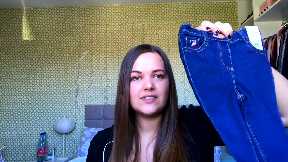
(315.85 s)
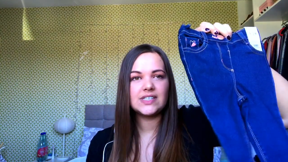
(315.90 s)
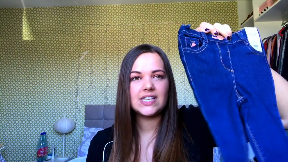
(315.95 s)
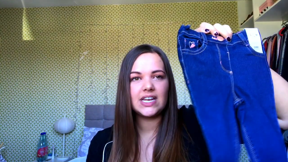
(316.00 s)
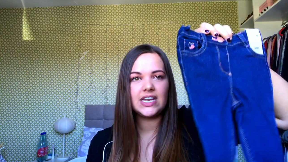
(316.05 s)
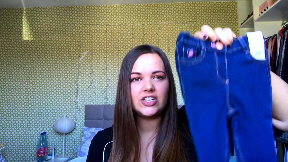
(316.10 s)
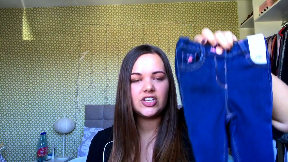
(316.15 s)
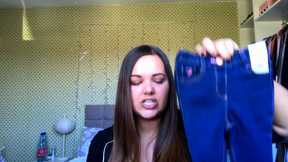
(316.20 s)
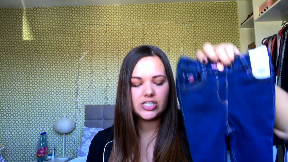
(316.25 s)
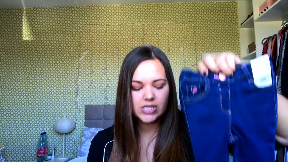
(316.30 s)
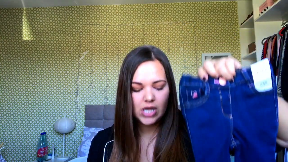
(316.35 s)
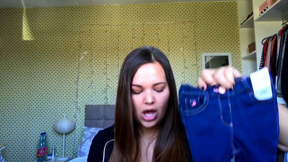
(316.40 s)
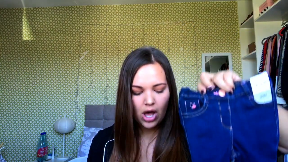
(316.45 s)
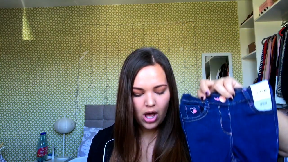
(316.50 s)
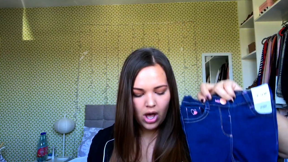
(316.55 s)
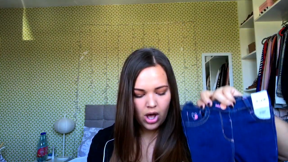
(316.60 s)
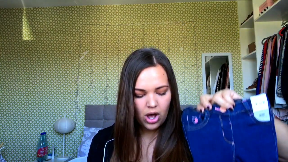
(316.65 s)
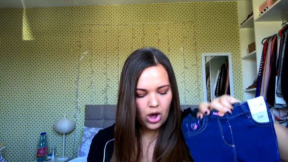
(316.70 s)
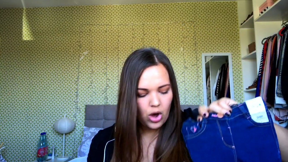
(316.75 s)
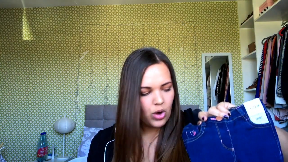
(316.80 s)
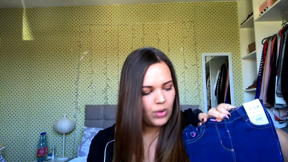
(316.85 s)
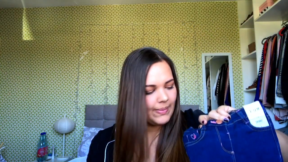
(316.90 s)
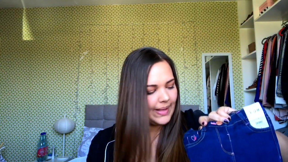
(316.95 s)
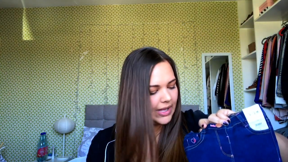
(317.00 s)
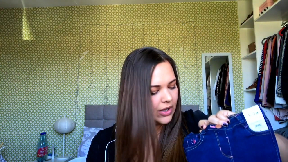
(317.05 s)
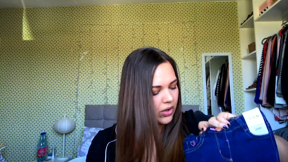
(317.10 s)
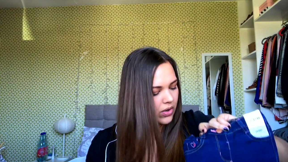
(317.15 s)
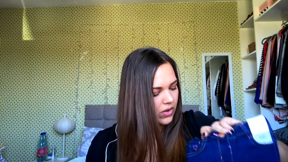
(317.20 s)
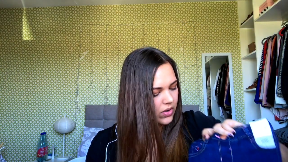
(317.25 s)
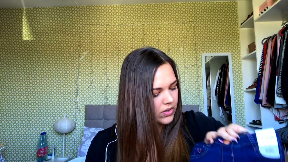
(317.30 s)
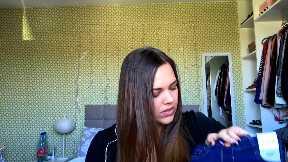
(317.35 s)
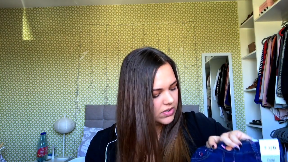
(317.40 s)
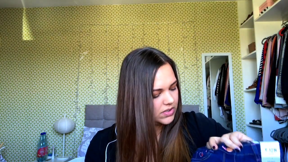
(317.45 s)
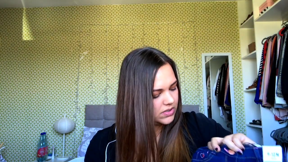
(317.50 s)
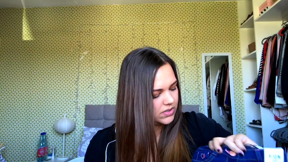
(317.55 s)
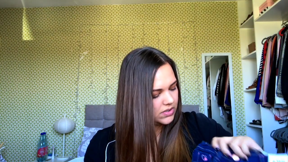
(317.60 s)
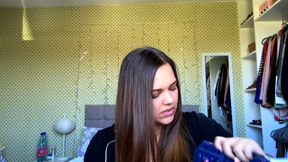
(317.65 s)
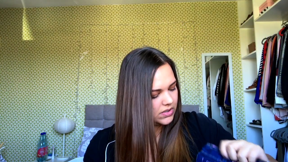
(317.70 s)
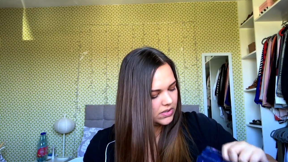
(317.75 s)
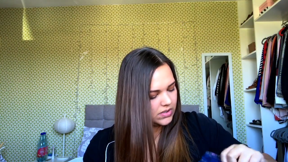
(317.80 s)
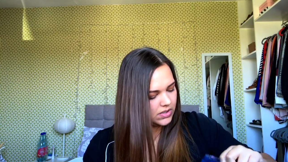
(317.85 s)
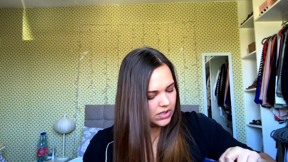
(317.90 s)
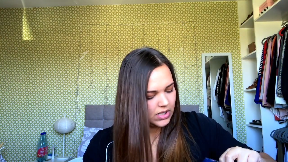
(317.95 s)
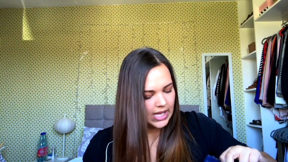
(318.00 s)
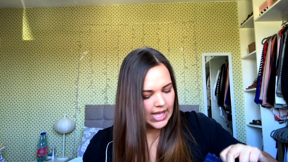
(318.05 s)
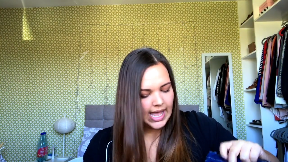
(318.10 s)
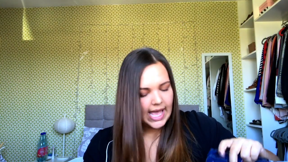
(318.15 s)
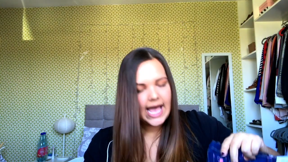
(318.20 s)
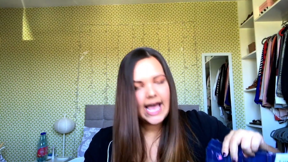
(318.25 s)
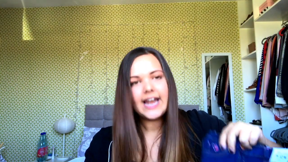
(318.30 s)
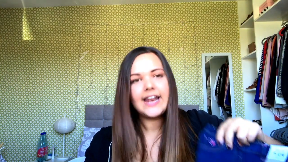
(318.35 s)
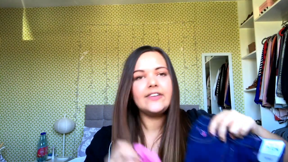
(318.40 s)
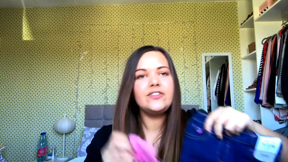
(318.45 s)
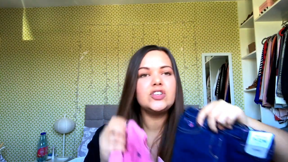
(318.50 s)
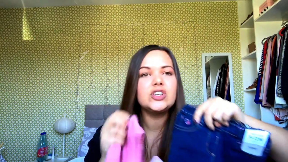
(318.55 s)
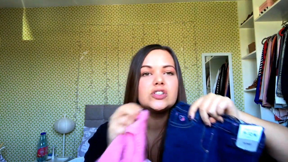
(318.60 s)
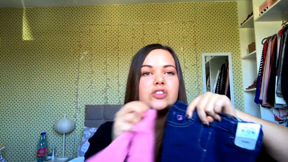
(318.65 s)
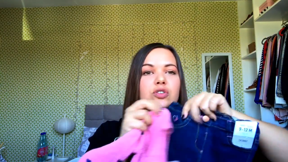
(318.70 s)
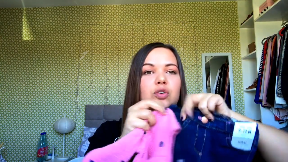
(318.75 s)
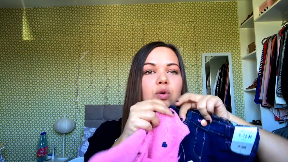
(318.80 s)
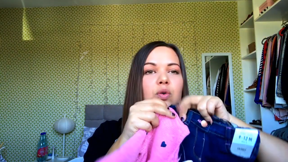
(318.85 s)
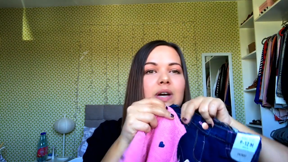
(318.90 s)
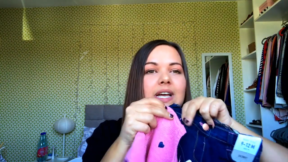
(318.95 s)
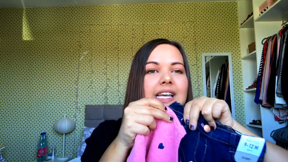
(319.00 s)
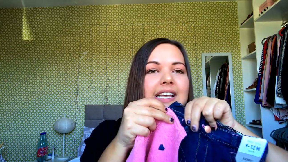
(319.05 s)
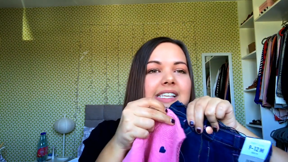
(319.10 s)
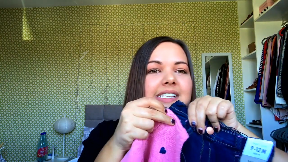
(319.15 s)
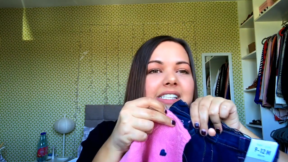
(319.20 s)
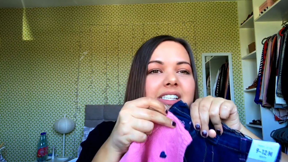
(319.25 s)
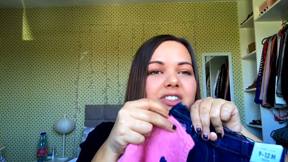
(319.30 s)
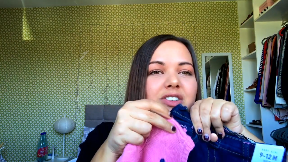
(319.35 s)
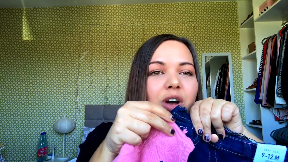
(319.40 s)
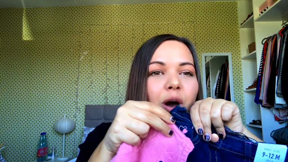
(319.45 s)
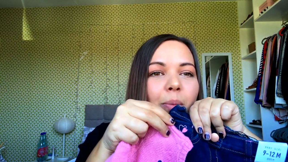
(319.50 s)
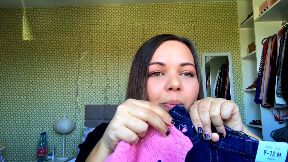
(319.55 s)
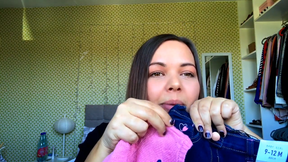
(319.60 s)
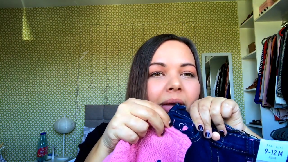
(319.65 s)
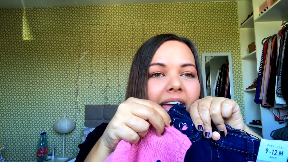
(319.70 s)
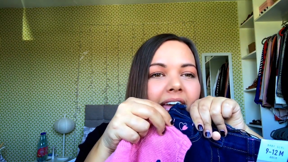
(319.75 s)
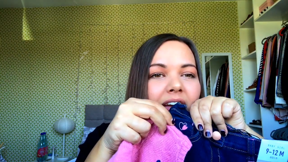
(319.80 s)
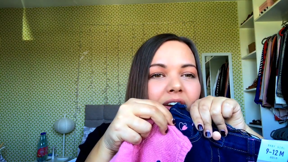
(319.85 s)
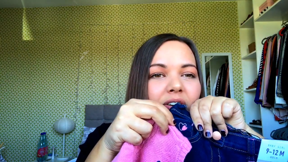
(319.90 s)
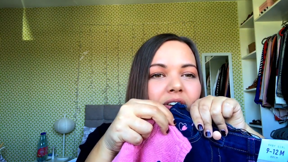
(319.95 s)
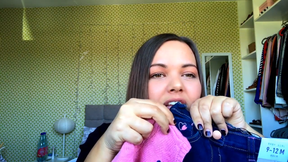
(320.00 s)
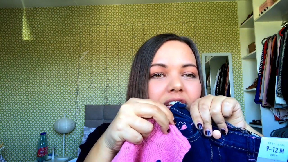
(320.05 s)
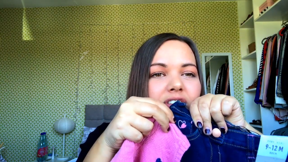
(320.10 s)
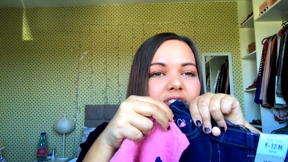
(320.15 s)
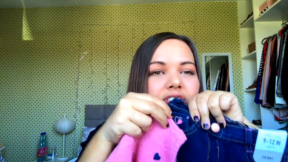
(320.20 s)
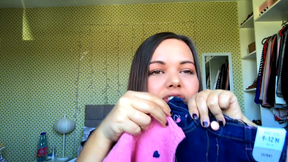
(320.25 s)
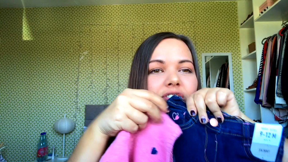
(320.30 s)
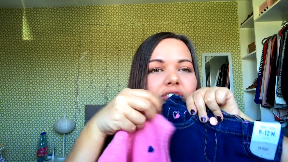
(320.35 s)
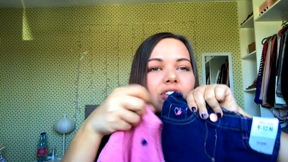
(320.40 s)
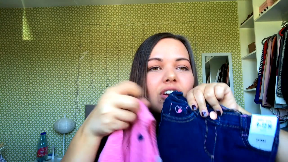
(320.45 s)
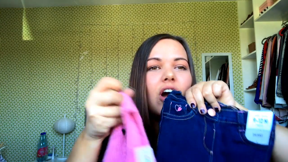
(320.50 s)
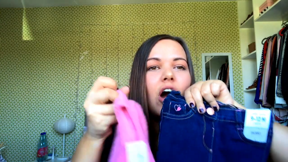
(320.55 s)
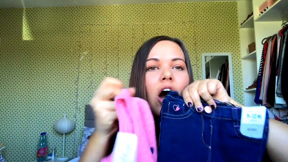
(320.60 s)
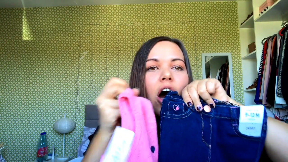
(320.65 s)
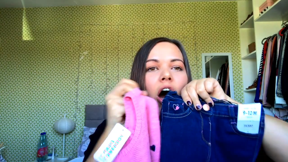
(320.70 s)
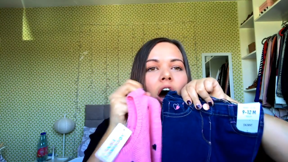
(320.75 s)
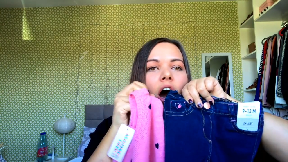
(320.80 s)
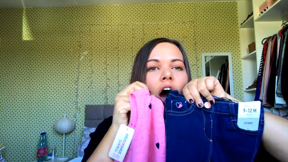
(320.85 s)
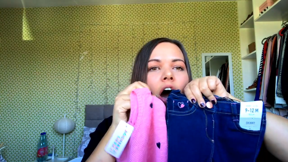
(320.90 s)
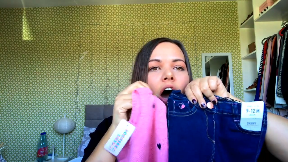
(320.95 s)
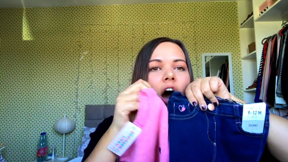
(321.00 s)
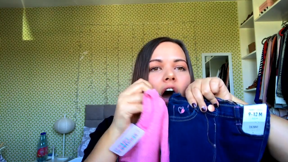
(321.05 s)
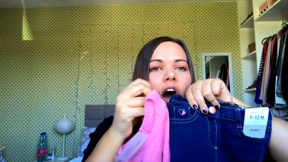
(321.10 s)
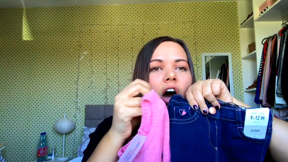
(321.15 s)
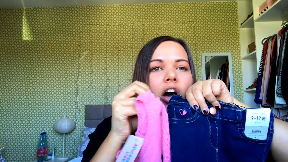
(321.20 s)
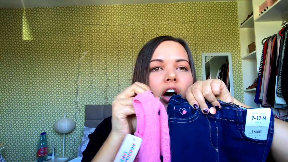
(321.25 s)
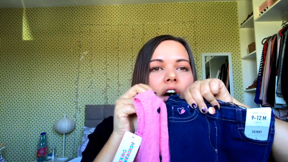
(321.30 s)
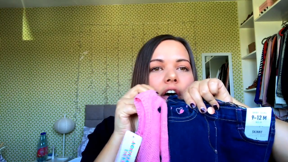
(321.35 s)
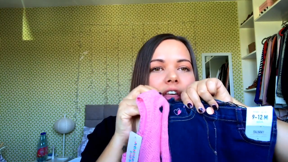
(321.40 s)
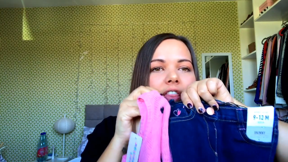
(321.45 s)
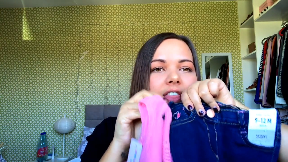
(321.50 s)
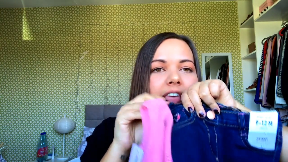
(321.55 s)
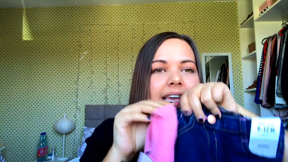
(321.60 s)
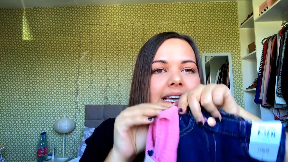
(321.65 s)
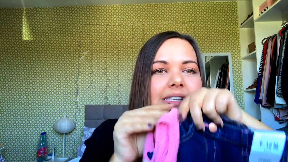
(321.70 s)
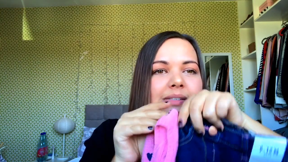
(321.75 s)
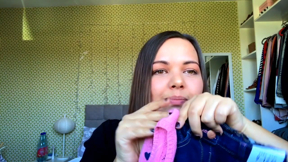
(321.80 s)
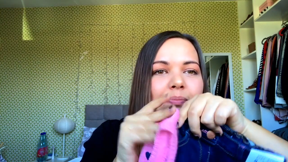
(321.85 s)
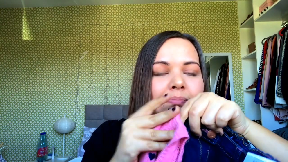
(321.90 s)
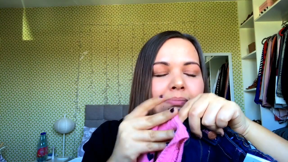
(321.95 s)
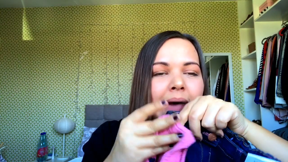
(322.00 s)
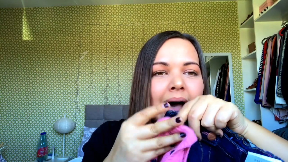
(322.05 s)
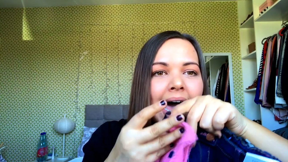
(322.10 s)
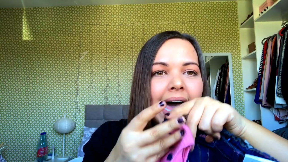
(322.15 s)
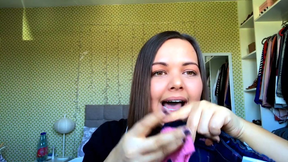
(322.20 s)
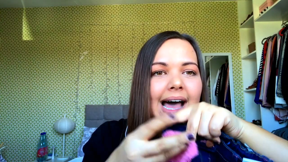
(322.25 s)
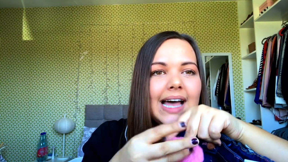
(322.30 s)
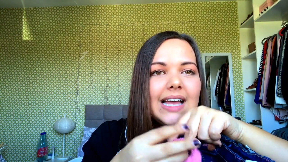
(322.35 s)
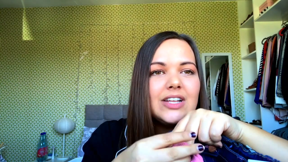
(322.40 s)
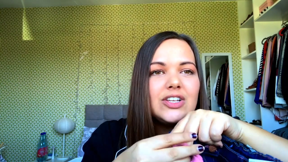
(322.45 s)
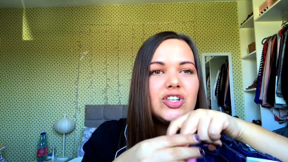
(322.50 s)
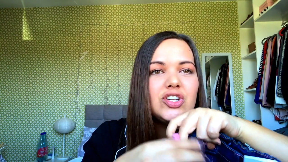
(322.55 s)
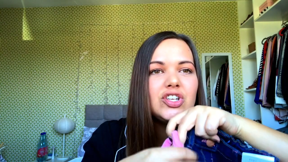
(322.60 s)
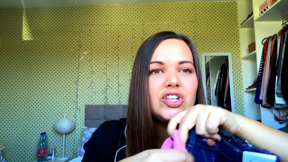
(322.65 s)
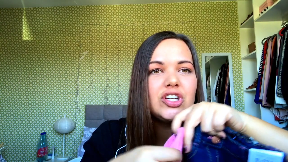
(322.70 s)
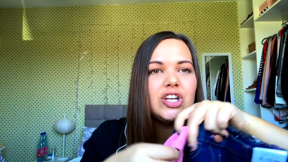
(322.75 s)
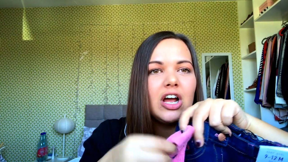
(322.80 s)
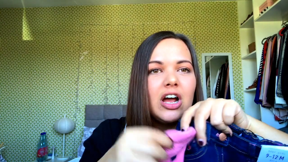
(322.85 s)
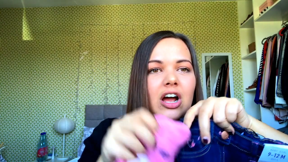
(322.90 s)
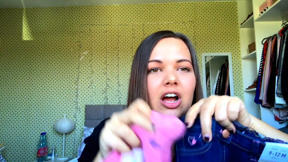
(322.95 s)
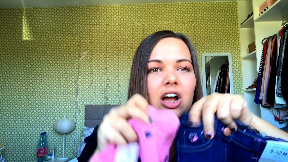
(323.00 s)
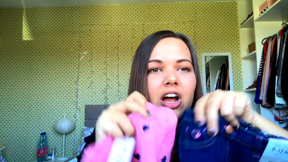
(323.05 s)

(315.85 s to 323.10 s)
of skinny jeans. Oh my god. And I've just noticed it's got pink on it too. Oh, these match.